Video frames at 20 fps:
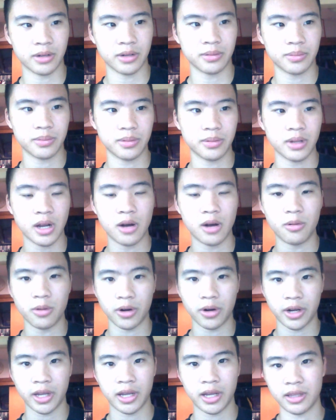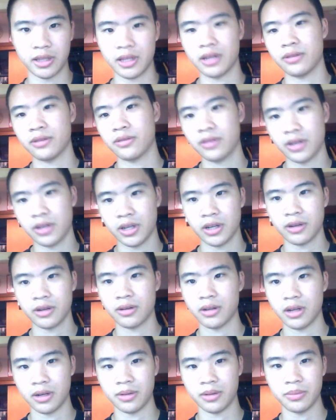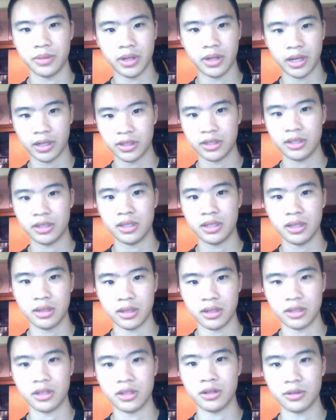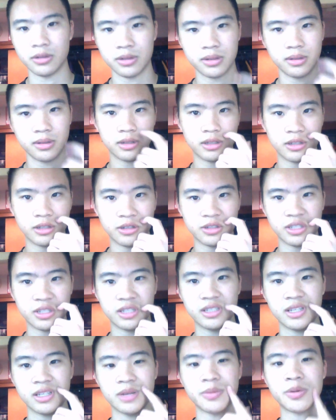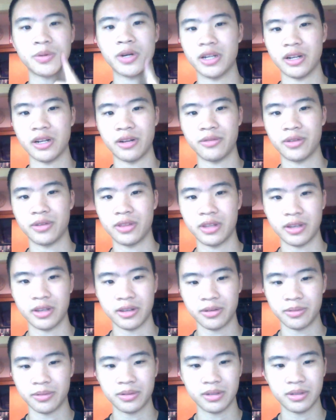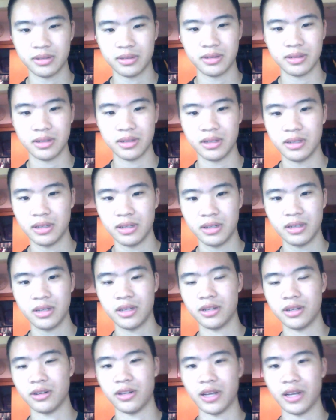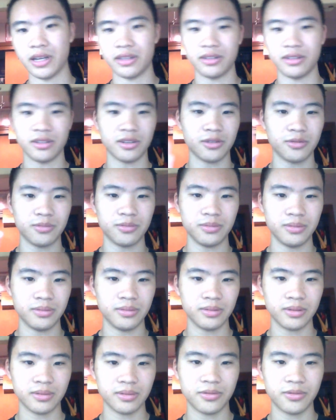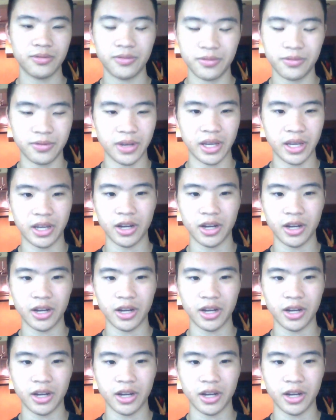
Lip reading: not working at the end of the year. They actually, the toes had separated and everything. It was, they had the little fake air